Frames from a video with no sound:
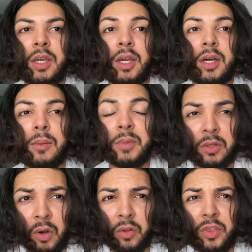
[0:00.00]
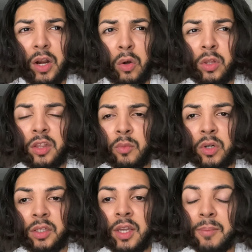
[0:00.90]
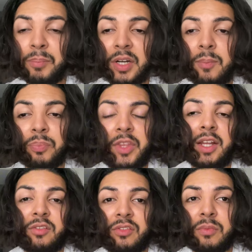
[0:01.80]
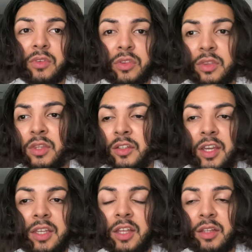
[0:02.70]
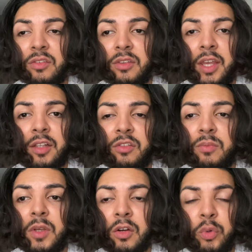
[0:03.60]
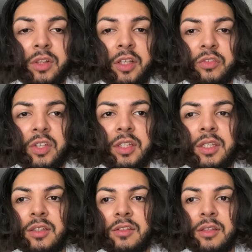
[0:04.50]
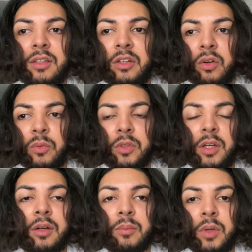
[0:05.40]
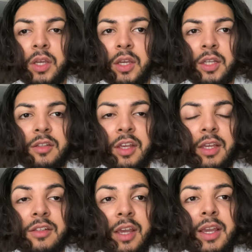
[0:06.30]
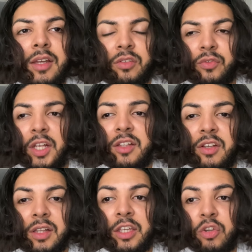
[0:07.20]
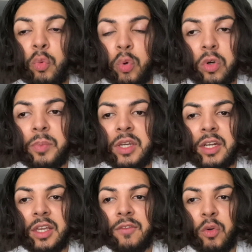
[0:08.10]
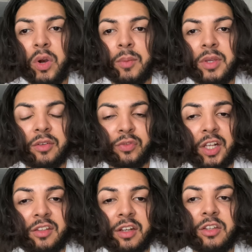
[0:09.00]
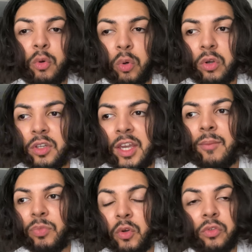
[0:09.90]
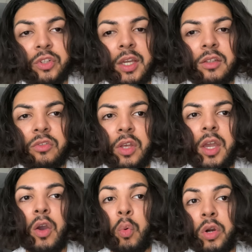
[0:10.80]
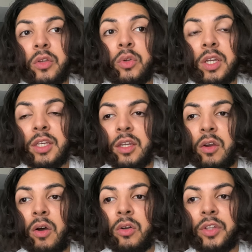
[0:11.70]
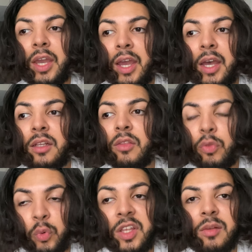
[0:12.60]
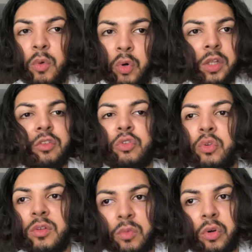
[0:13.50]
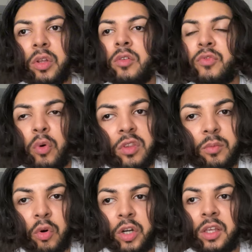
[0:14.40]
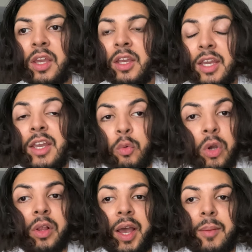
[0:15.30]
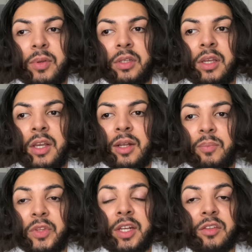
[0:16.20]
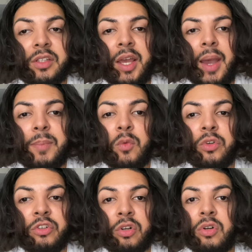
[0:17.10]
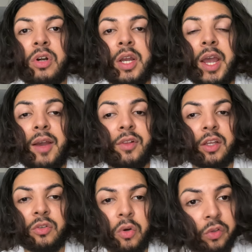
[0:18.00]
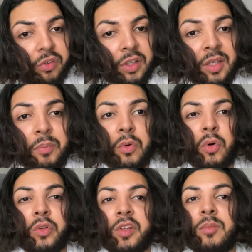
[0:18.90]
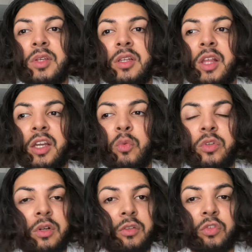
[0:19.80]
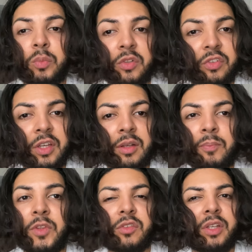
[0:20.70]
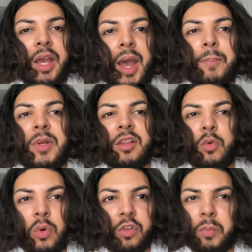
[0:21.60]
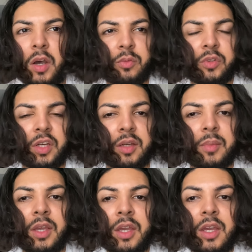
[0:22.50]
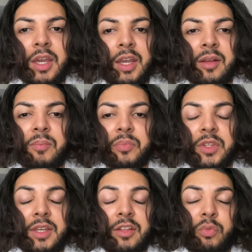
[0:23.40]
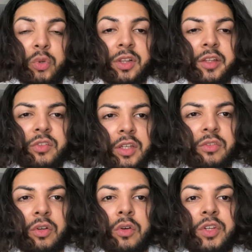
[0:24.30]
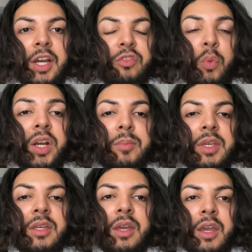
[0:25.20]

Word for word: Uh, being called that early in the morning, but that's the day. That's that's a realistic, you know, um, day, day as a flight attendant. Like you will be getting, if you want to be a flight attendant, you will get those days where you're gonna get called at three in the morning, two in the morning, four in the morning. It will happen and it's gonna happen when you're have like no sleep or it's gonna be like when you're super sick it's gonna happen at the worst possible time and it's realistic so if you guys want to be